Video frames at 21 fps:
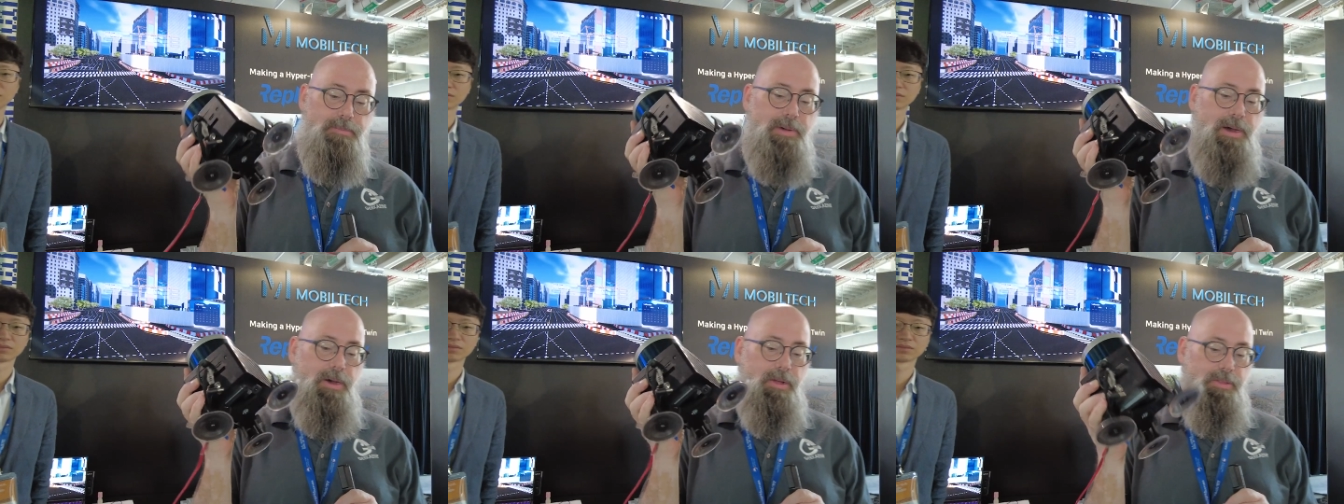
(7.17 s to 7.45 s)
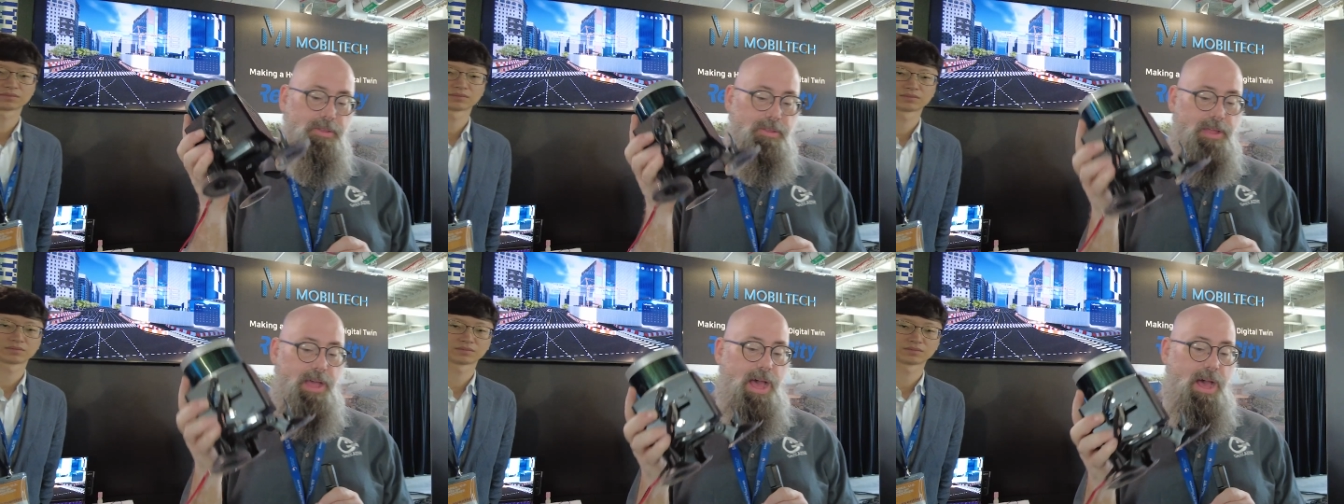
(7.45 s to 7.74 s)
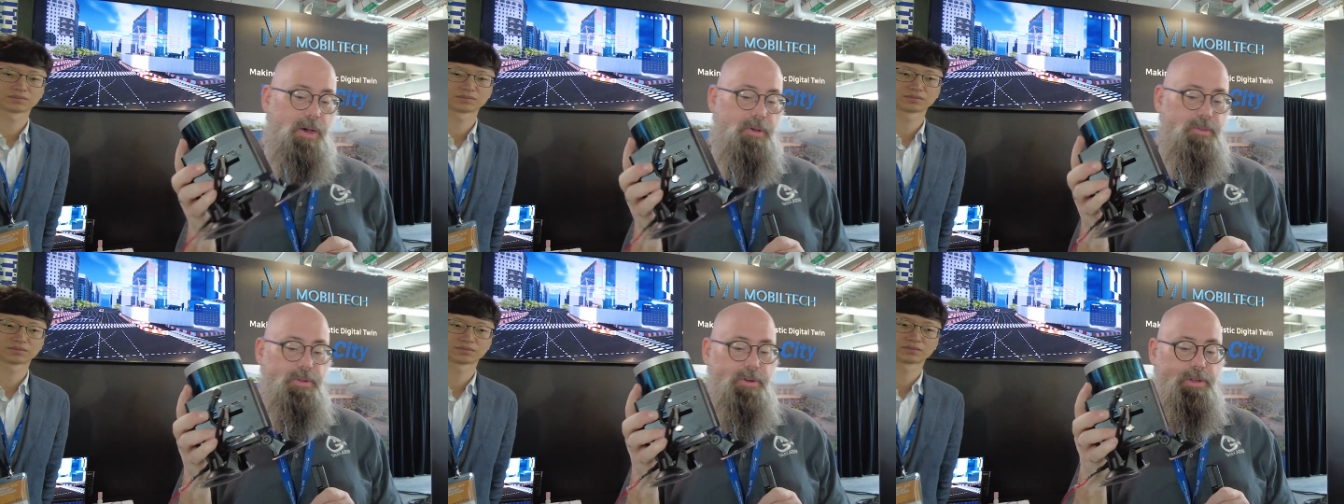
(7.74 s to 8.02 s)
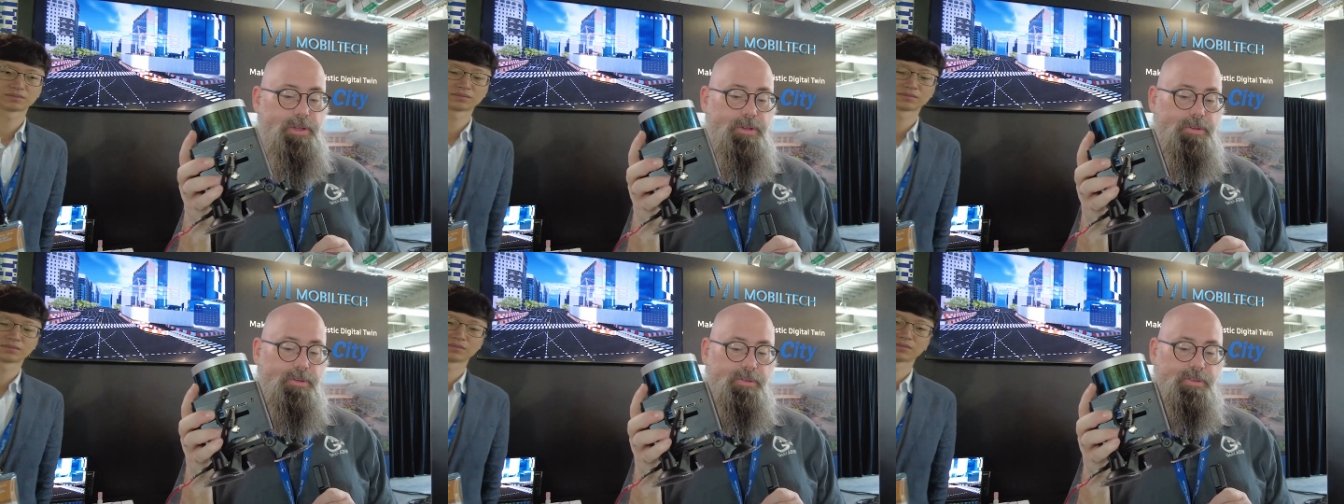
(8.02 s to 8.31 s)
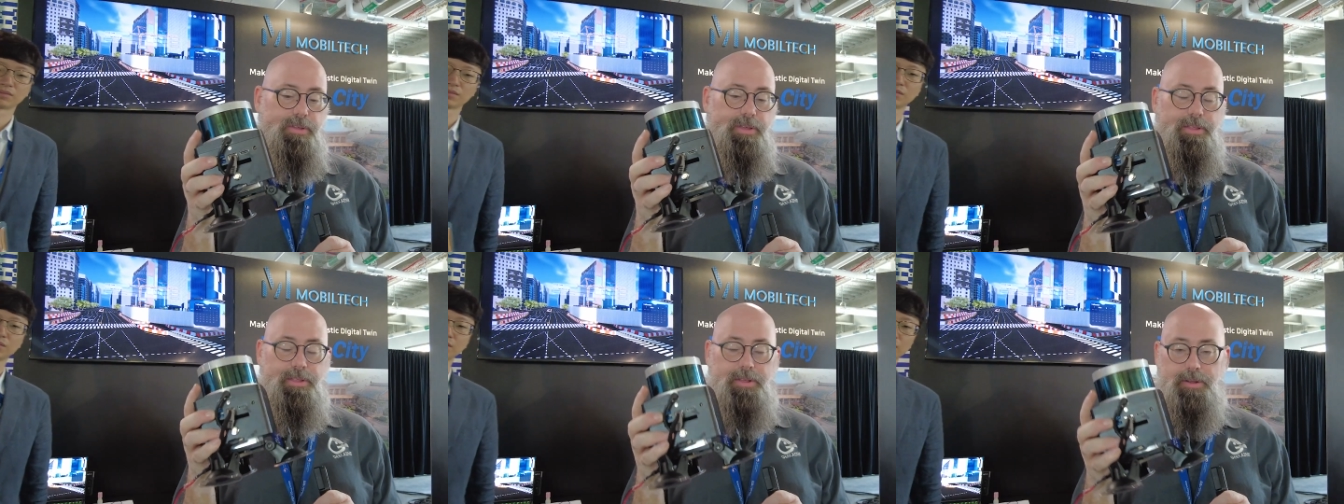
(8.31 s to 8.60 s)
about how they're
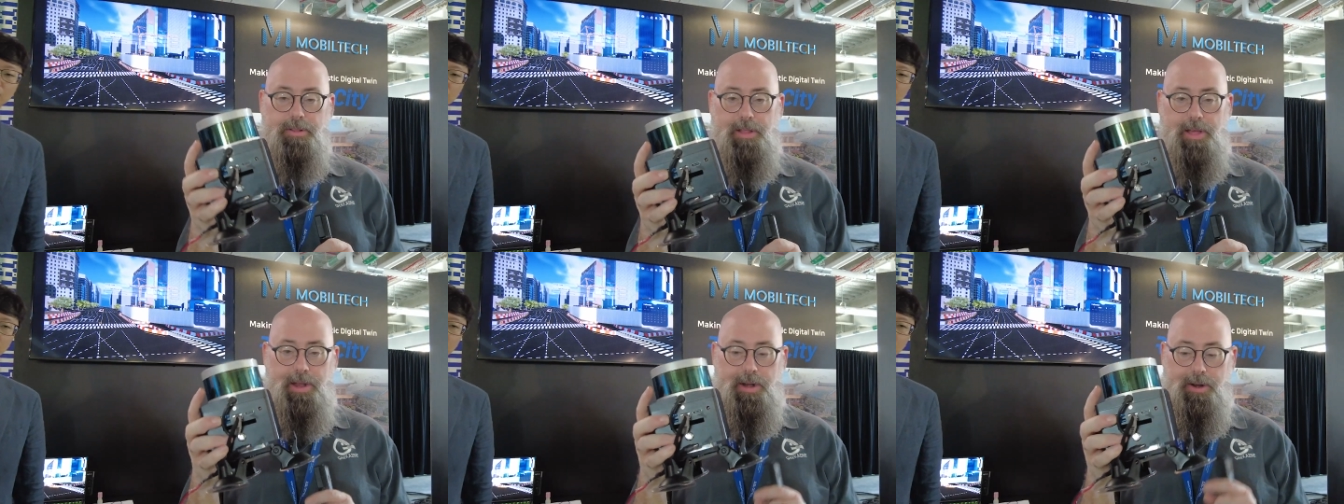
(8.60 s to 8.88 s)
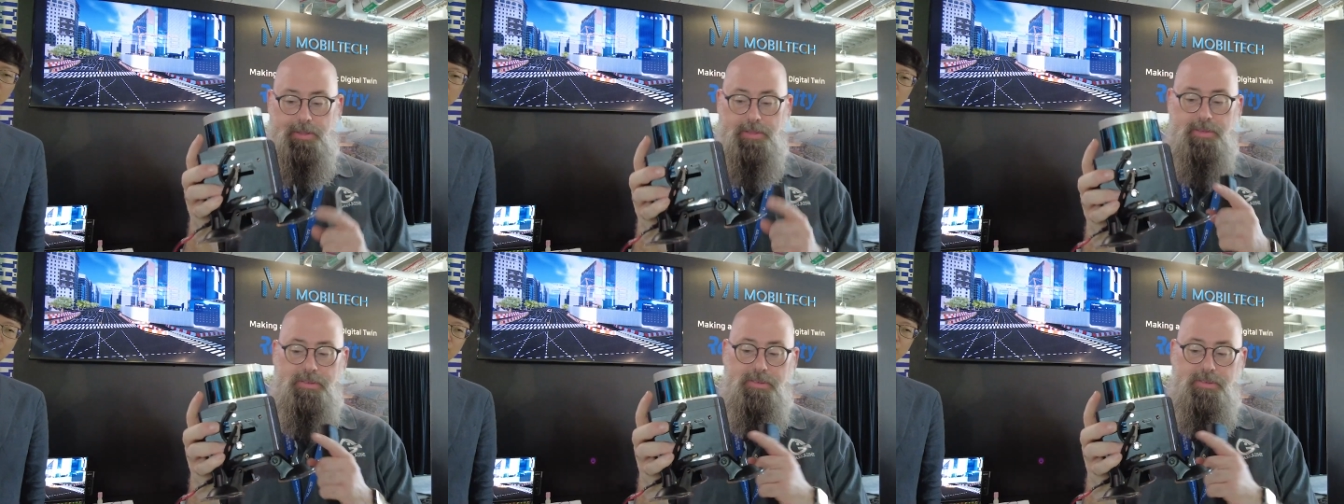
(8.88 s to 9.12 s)
using their LiDAR.